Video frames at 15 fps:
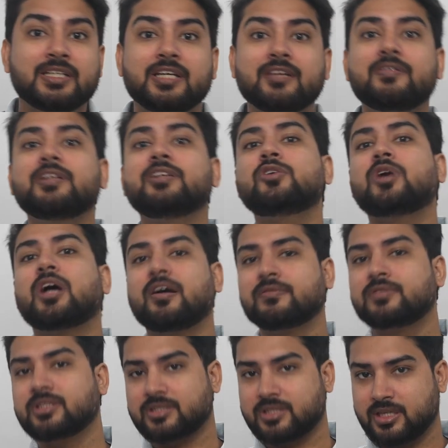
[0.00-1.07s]
given you have
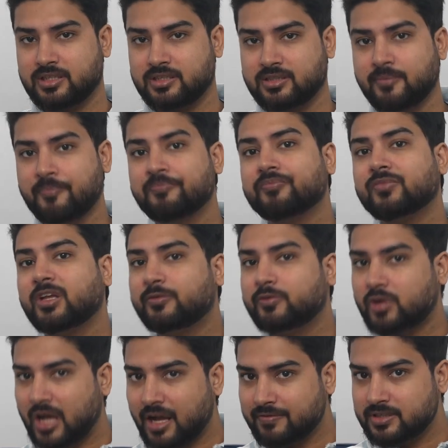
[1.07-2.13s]
the skills. If
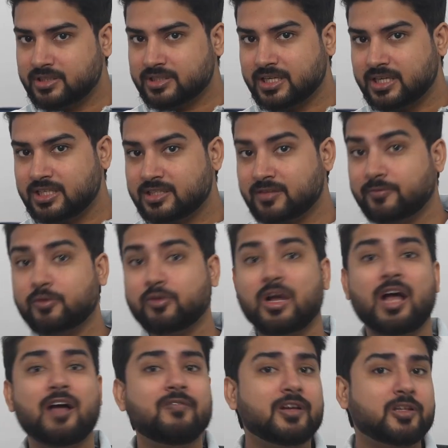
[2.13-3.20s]
you have the skills, if you
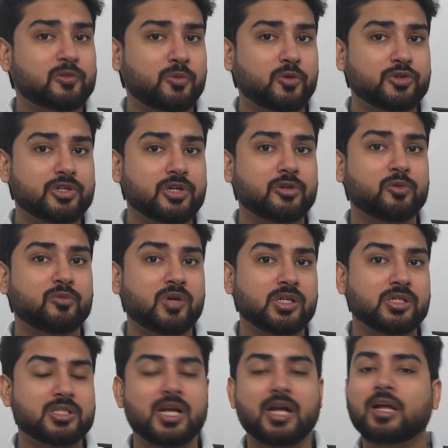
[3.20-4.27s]
have exposure to
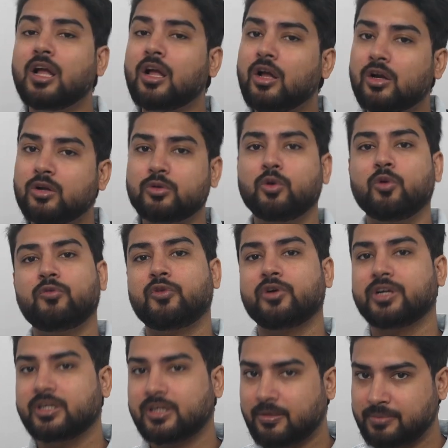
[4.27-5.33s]
MERNSTACK, go for
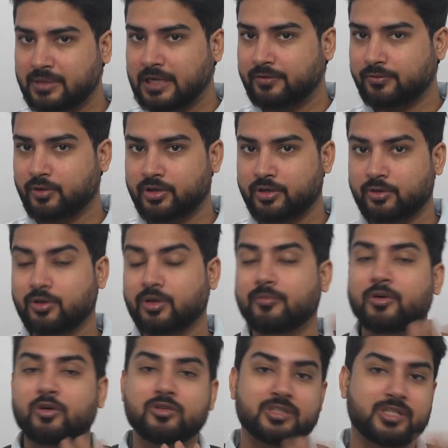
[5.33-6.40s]
it, apply for it. Okay,
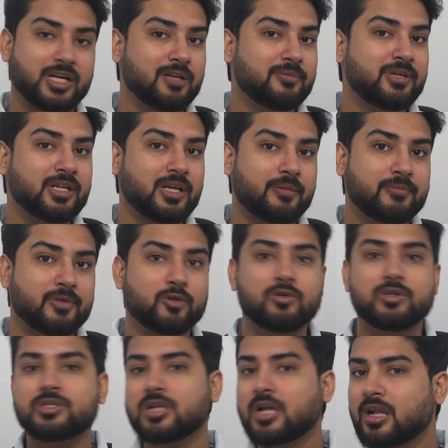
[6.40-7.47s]
because they are being
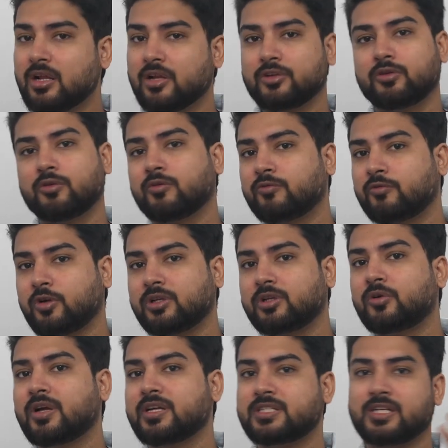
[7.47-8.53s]
ambiguous. So what
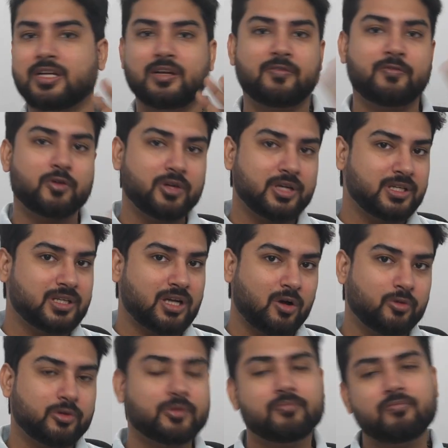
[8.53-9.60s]
do I say? If you're in
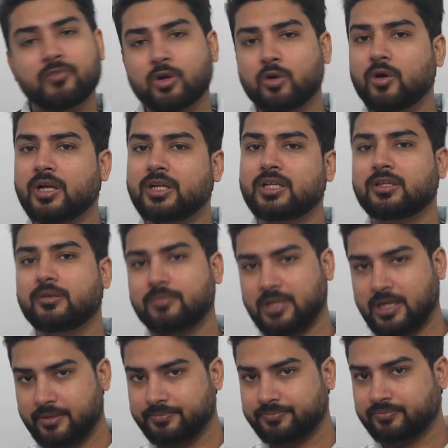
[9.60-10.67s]
doubt, go ahead and apply.
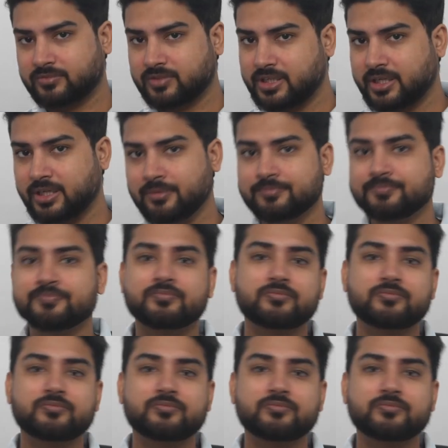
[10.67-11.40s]
Okay,